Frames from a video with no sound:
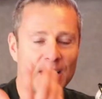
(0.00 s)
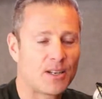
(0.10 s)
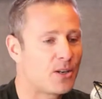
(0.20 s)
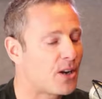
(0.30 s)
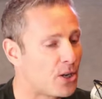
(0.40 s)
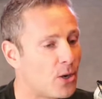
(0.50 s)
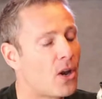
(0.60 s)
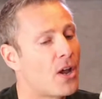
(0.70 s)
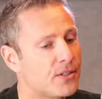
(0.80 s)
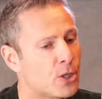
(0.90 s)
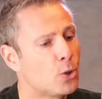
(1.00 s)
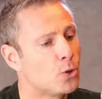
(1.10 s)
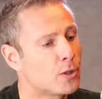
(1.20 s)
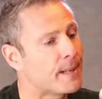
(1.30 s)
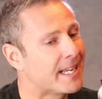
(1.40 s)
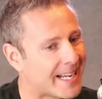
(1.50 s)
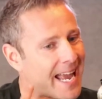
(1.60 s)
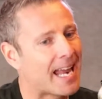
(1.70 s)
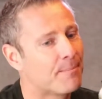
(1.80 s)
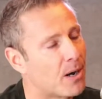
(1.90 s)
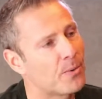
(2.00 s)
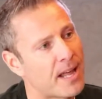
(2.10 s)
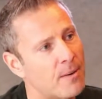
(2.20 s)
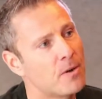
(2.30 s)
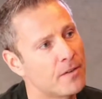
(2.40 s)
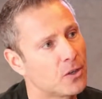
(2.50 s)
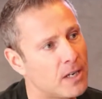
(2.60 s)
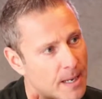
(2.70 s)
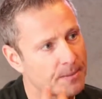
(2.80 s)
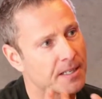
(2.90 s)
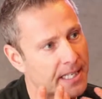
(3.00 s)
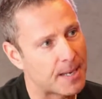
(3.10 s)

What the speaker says: you learn to speak again, but without moving your lips and